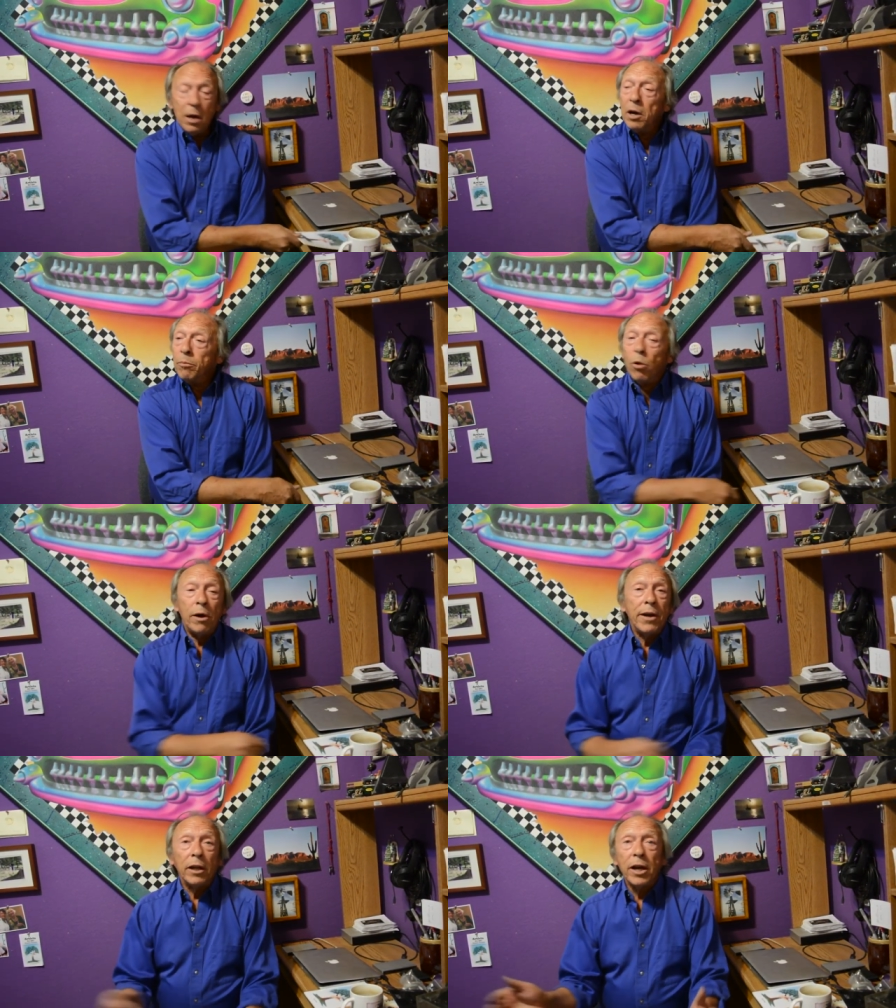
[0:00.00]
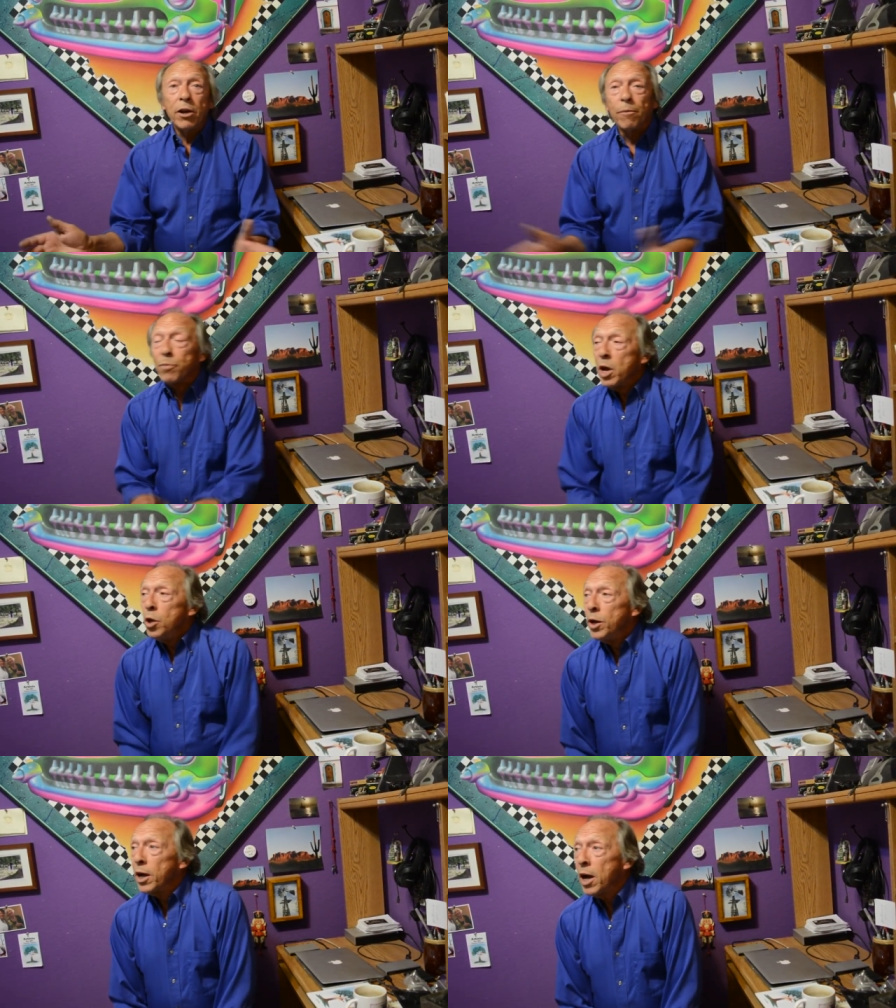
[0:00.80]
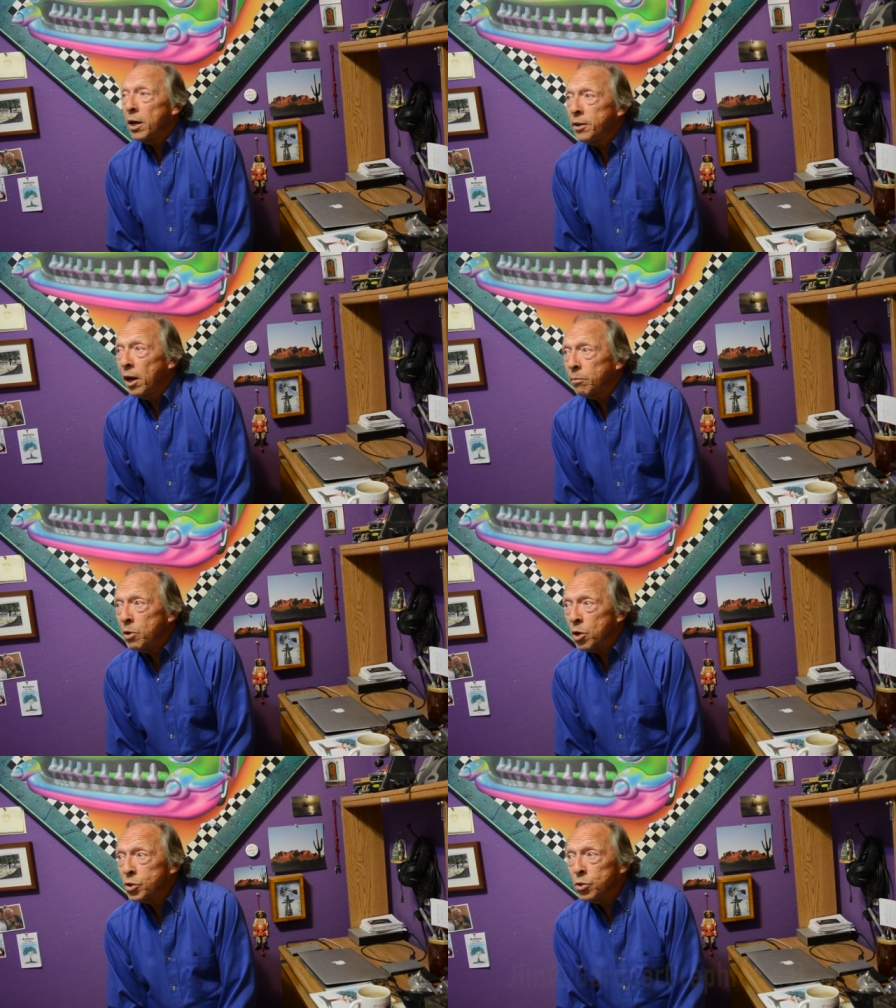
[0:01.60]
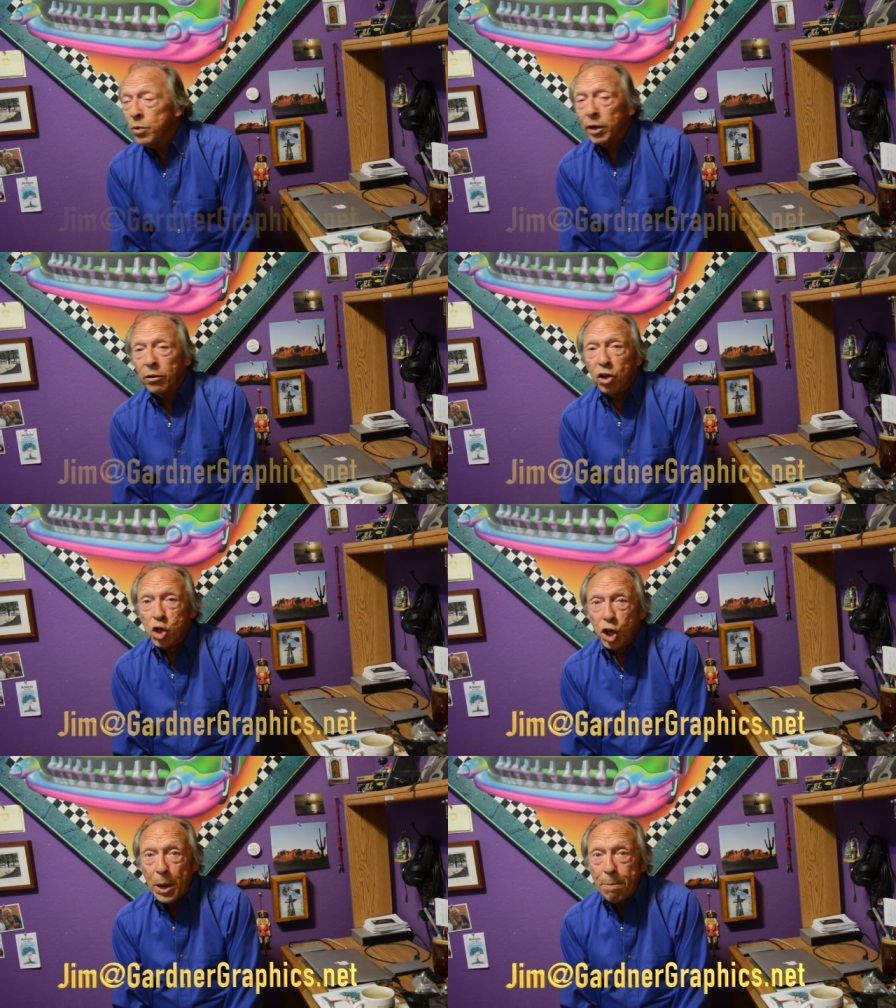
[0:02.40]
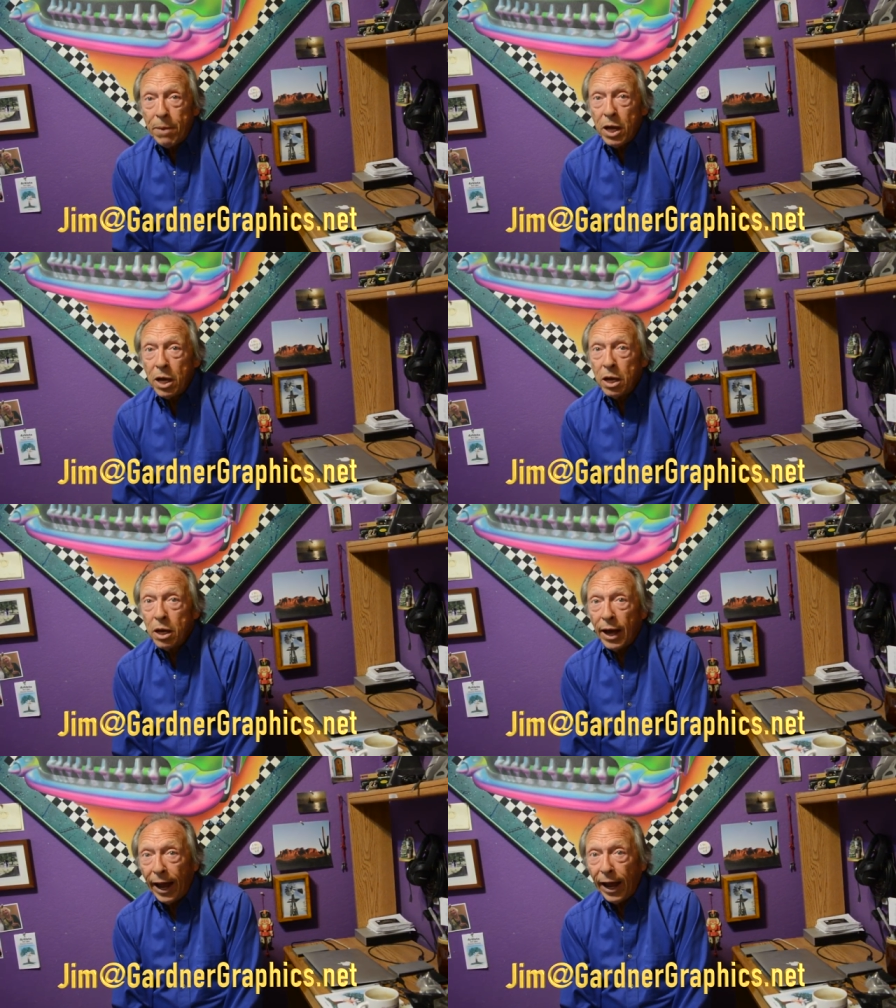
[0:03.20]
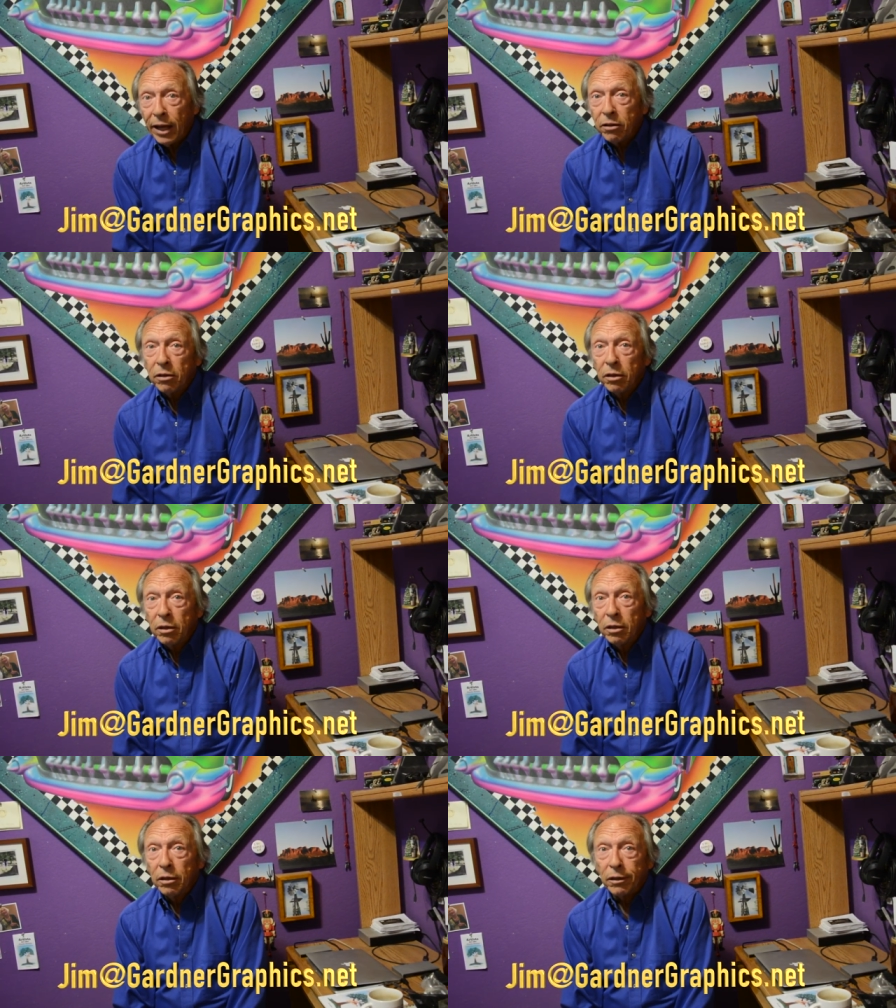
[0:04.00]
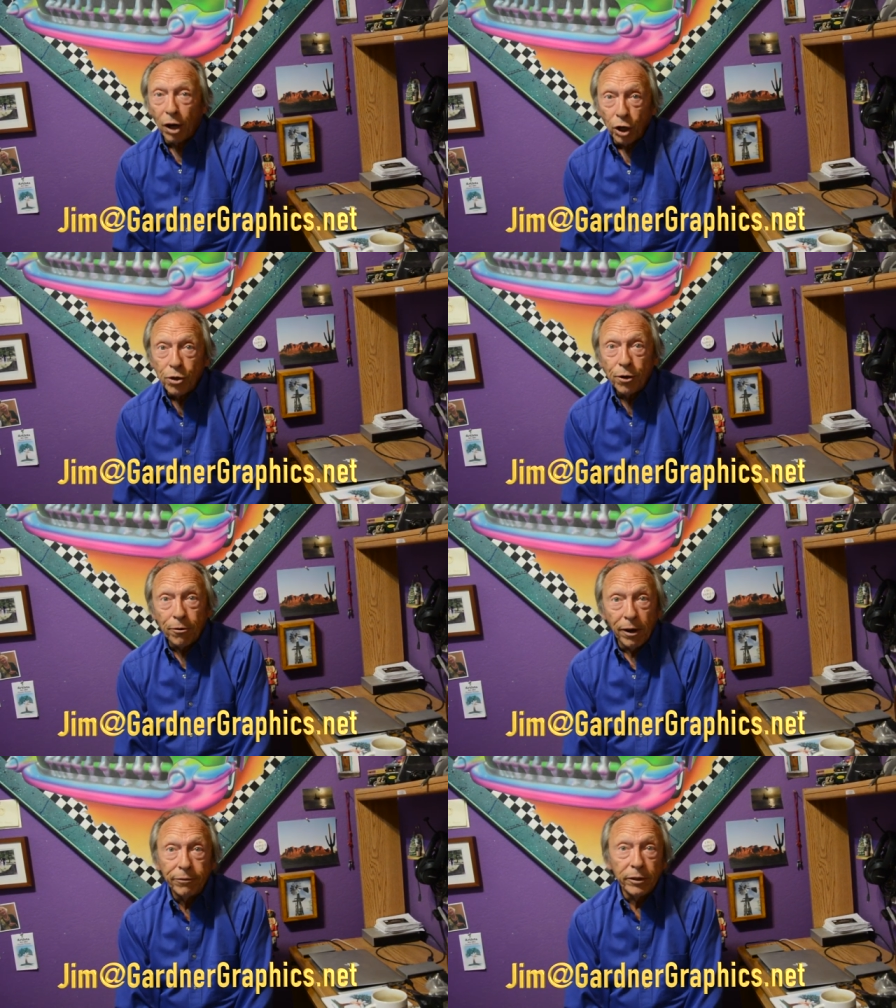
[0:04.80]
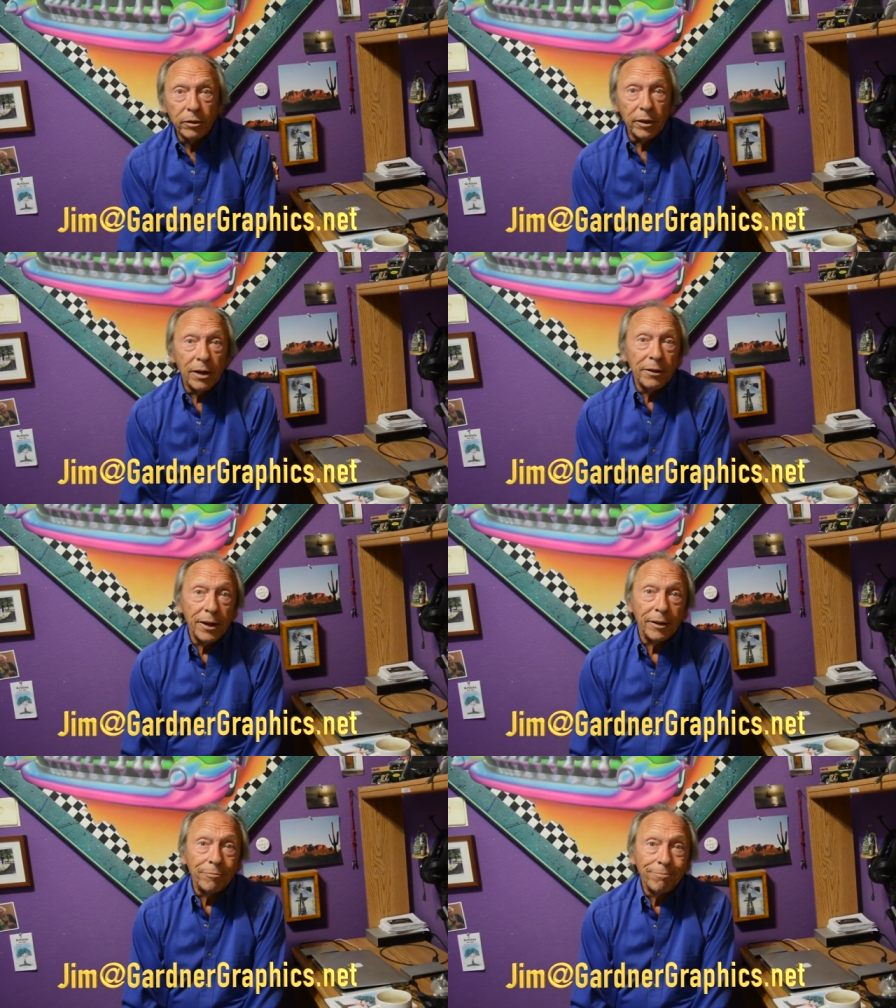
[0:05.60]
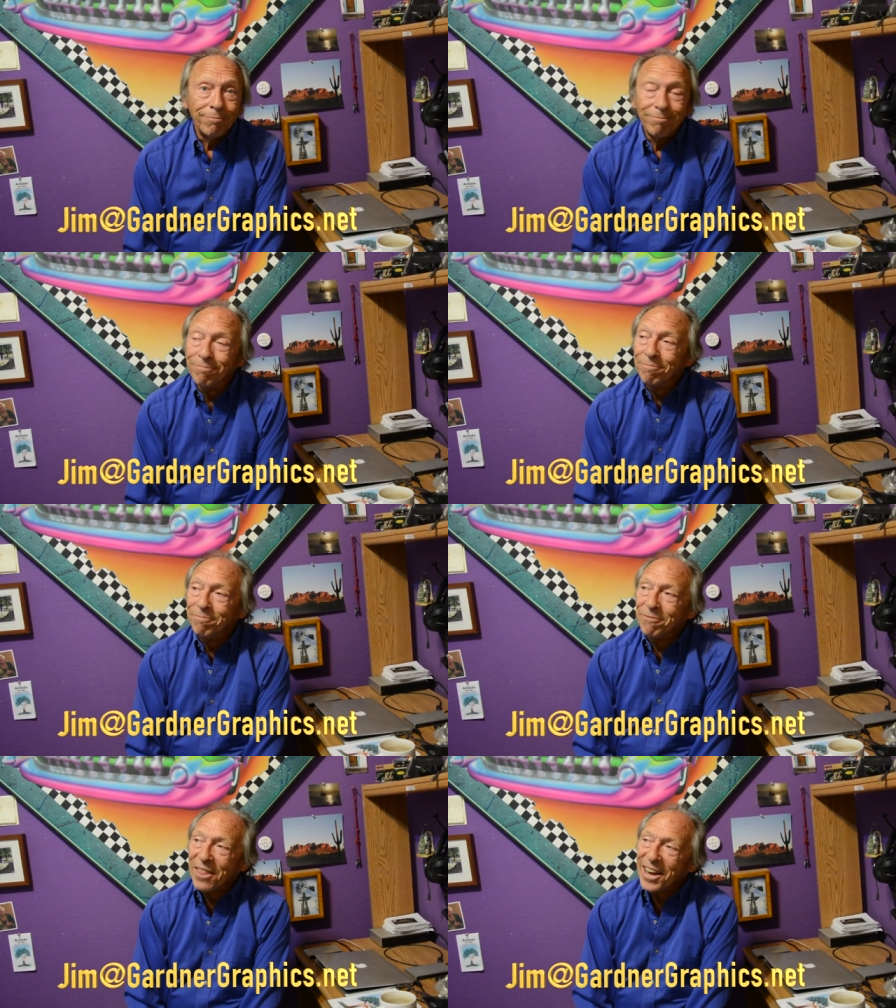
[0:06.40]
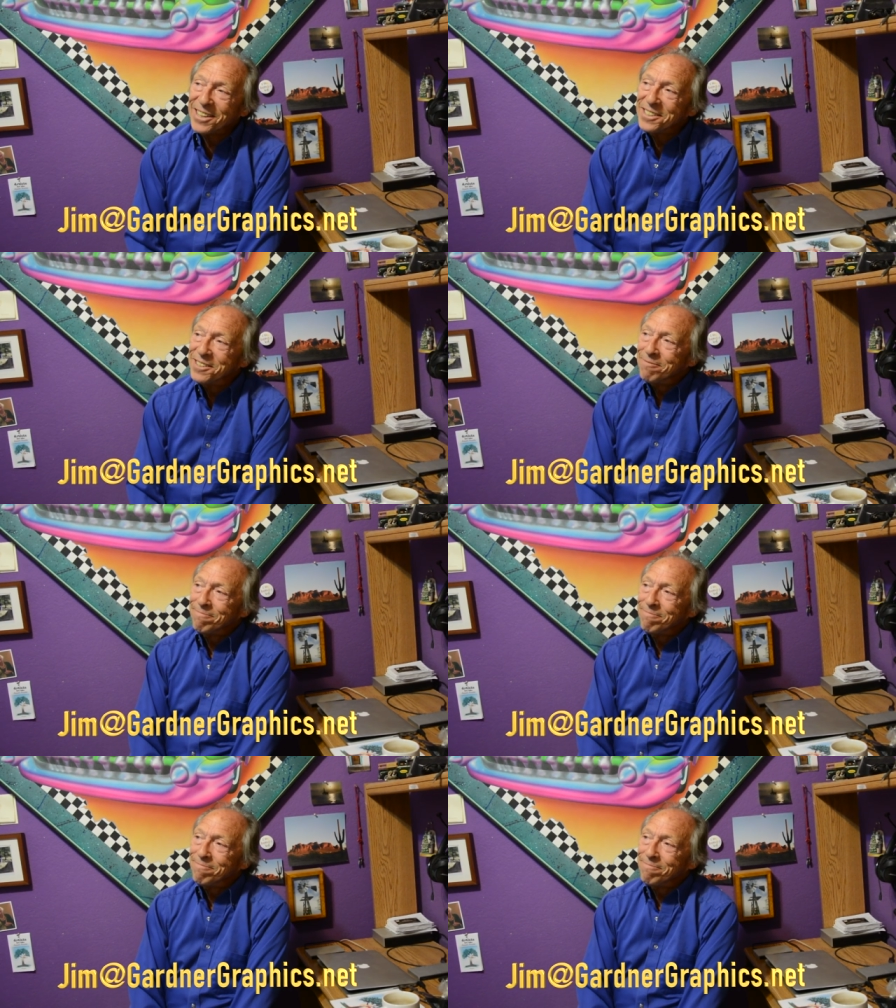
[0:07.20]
more on that later. You can contact me also at jim@gardnergraphics.net. Thanks.